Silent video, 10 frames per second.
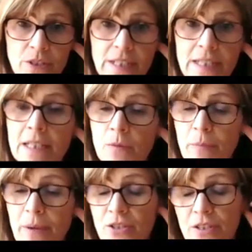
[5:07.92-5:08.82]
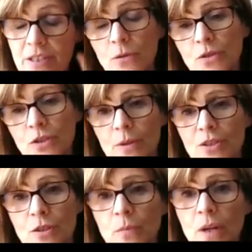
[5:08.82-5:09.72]
dealing with patients. And also,
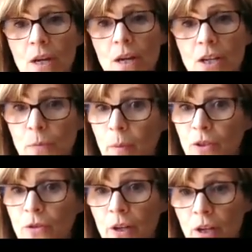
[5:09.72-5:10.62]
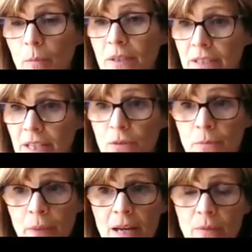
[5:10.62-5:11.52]
as you probably all know,
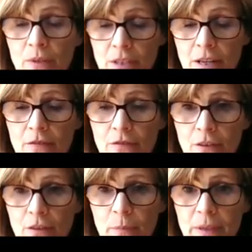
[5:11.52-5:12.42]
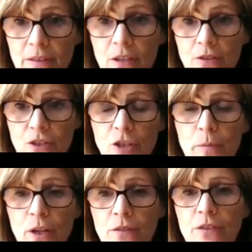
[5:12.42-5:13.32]
compensation payments have been
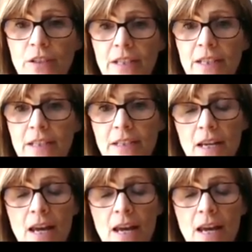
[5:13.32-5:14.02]
considerable over the years.